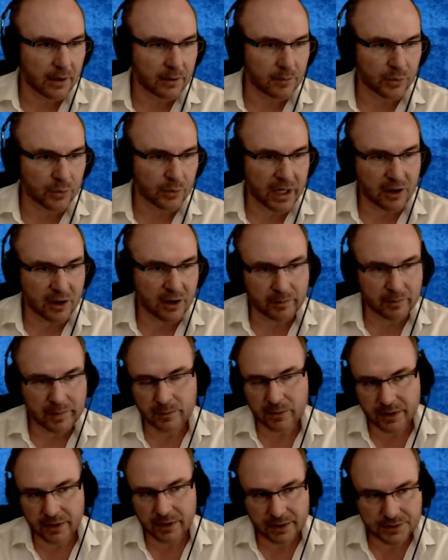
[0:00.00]
Brown,
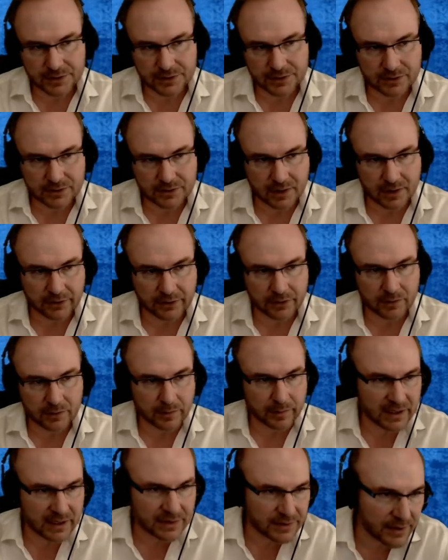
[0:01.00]
member, is other
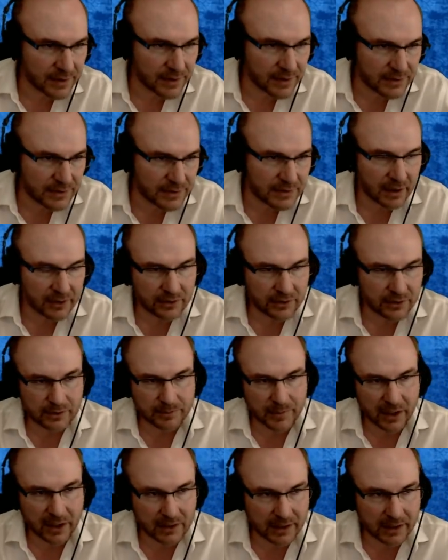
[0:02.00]
mimesis, other
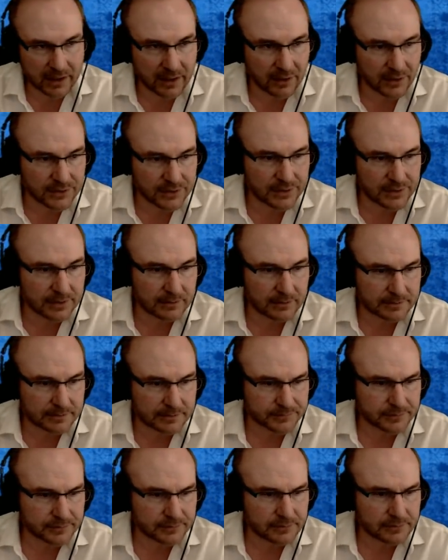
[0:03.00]
parallels,
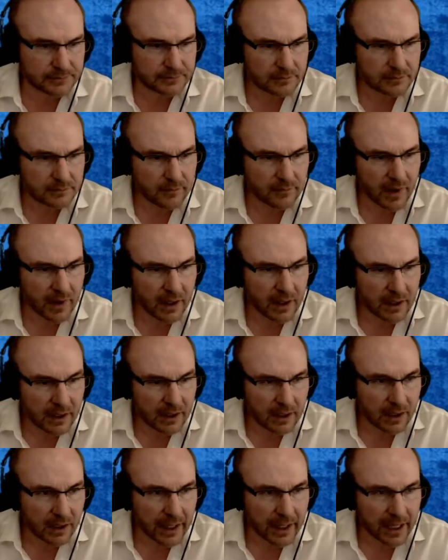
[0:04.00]

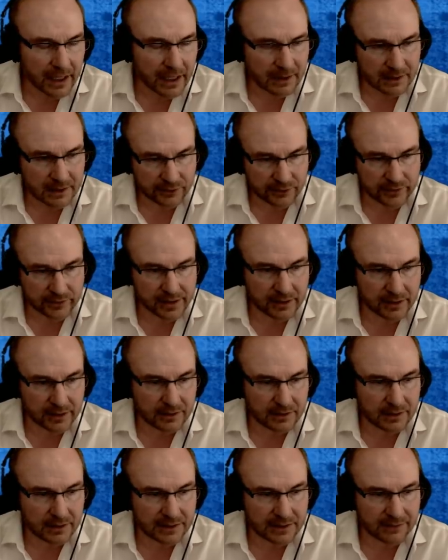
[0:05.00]
and literary
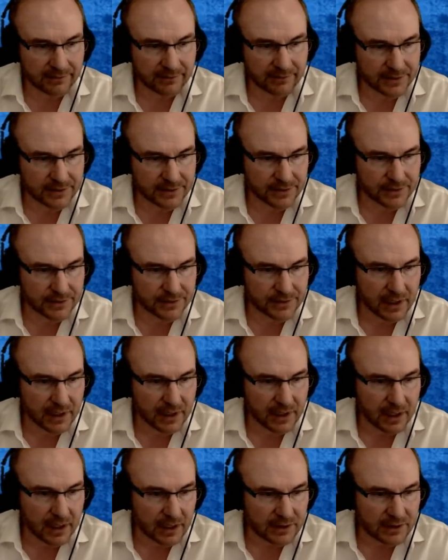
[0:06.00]
devices.
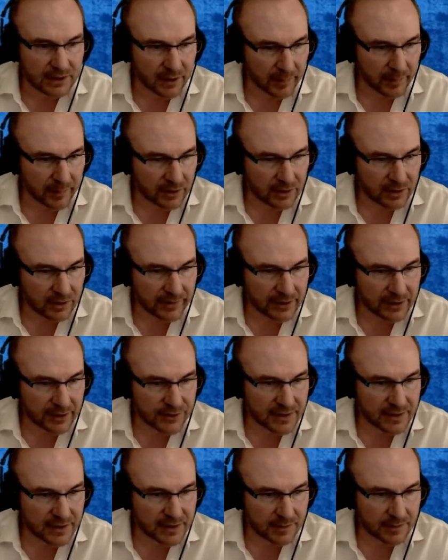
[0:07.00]
The miracle of
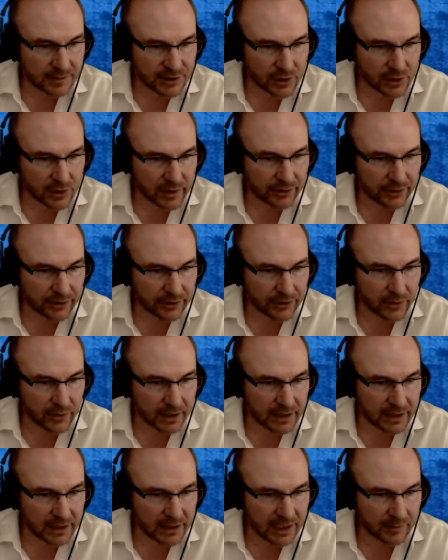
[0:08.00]
exorcism, showing
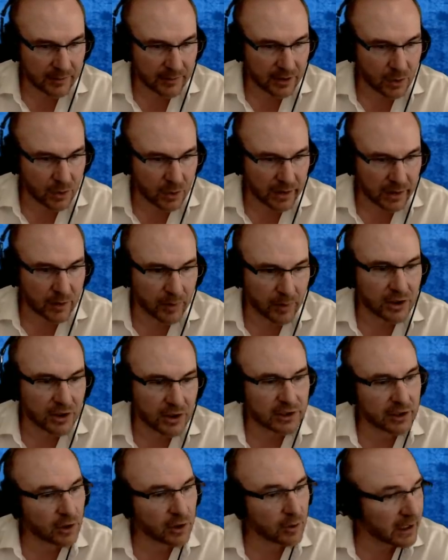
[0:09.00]
authority. Demon only
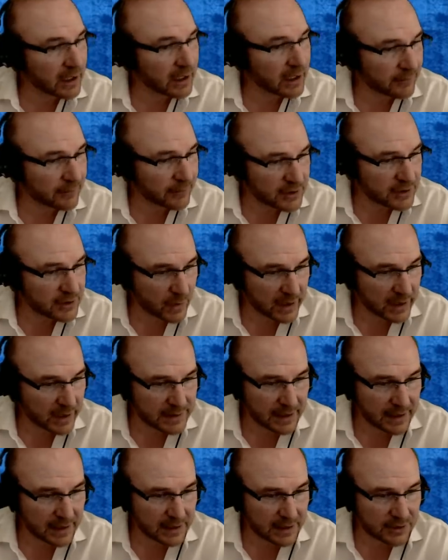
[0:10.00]
partially obeyed in verse
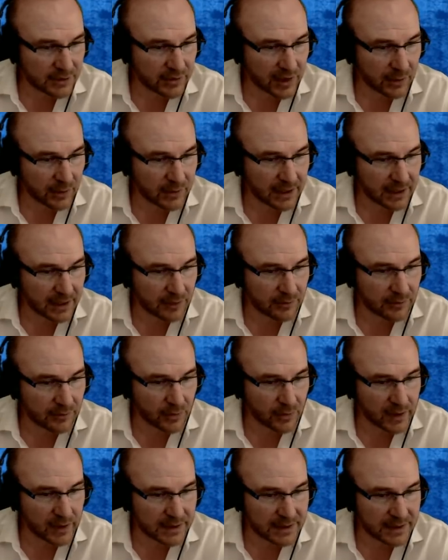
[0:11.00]
twenty-six. Cry with a loud
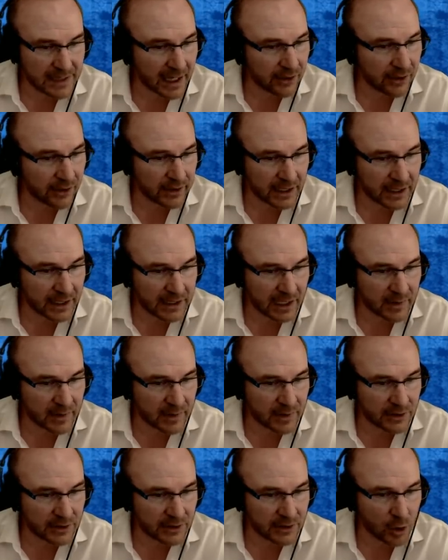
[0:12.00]
voice. Irony,
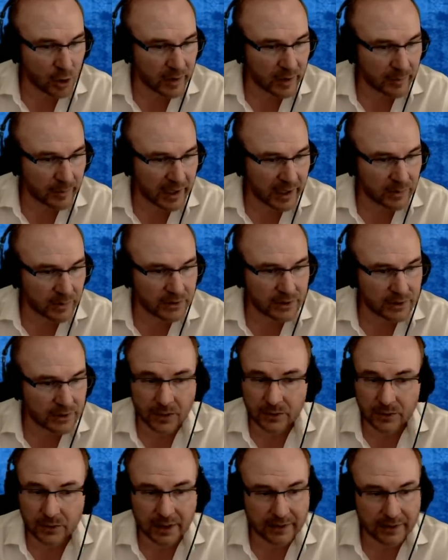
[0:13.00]
demons know, but people
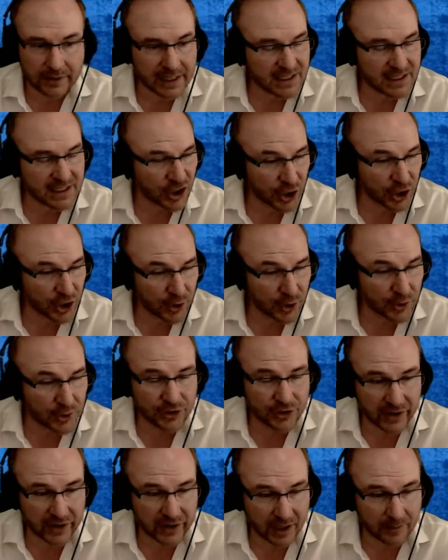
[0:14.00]
don't. That's a huge
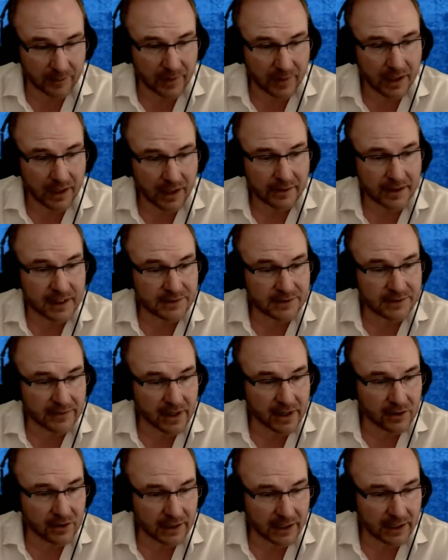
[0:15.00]
theme that's
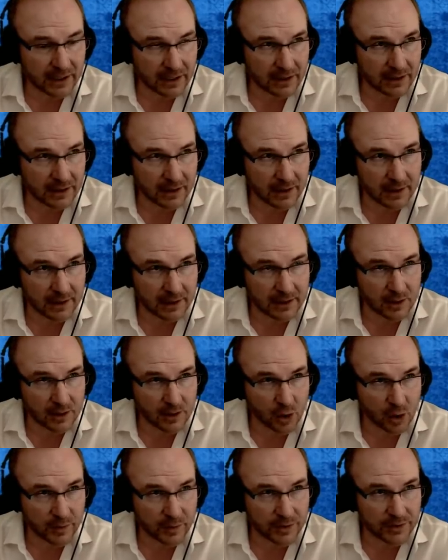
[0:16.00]
found in uh,
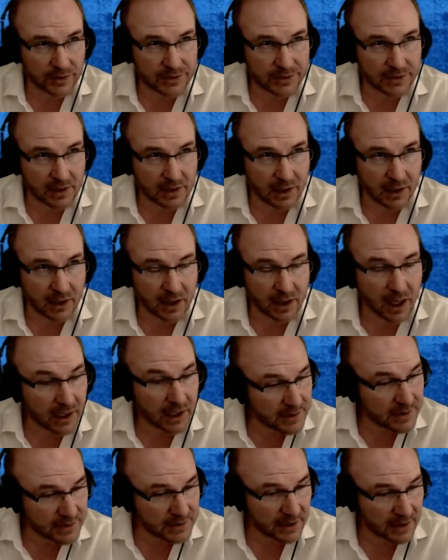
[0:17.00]
Homer's uh,
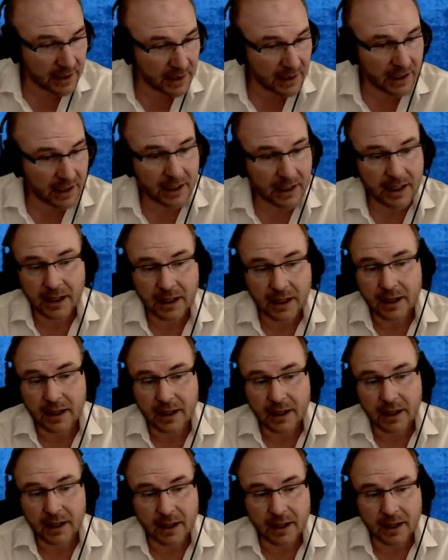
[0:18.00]
Odyssey,
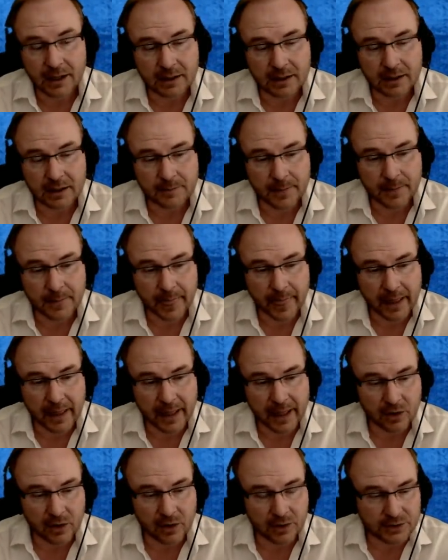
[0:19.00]
Um,
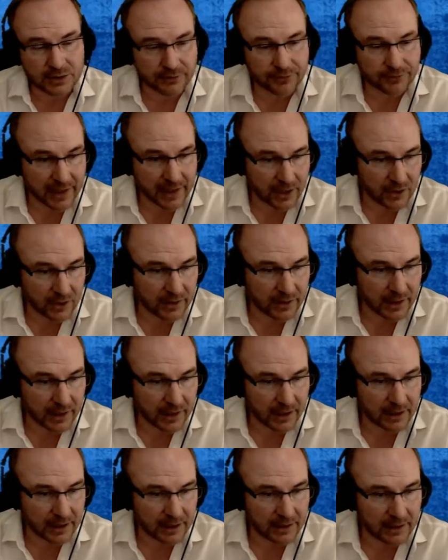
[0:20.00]
and also found
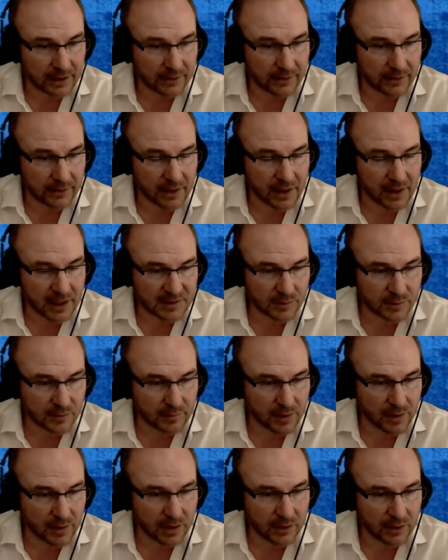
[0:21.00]
in the Gospel of
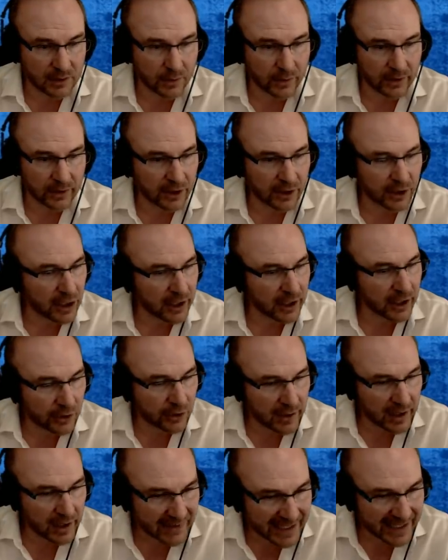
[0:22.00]
Mark, where he, here
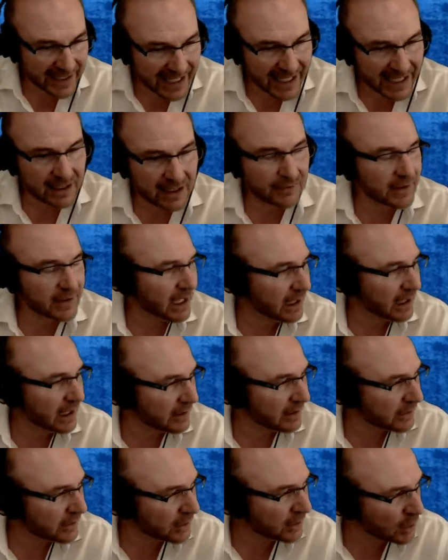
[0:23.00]
you have the King of
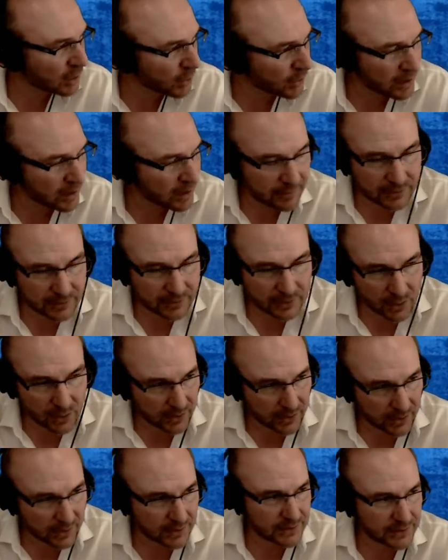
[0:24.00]
Kings, the Lord of
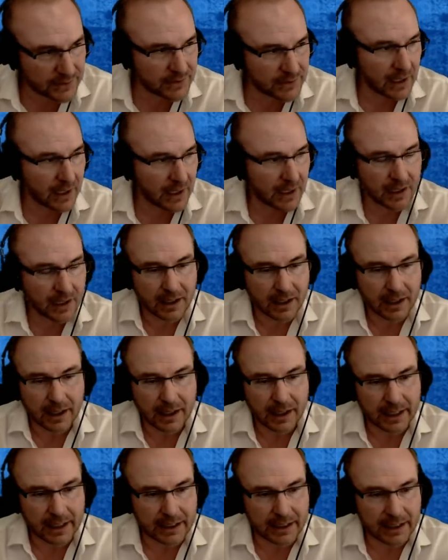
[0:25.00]
Lords,
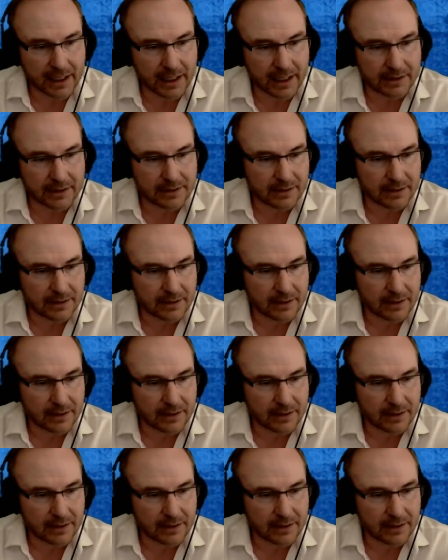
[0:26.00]
and yet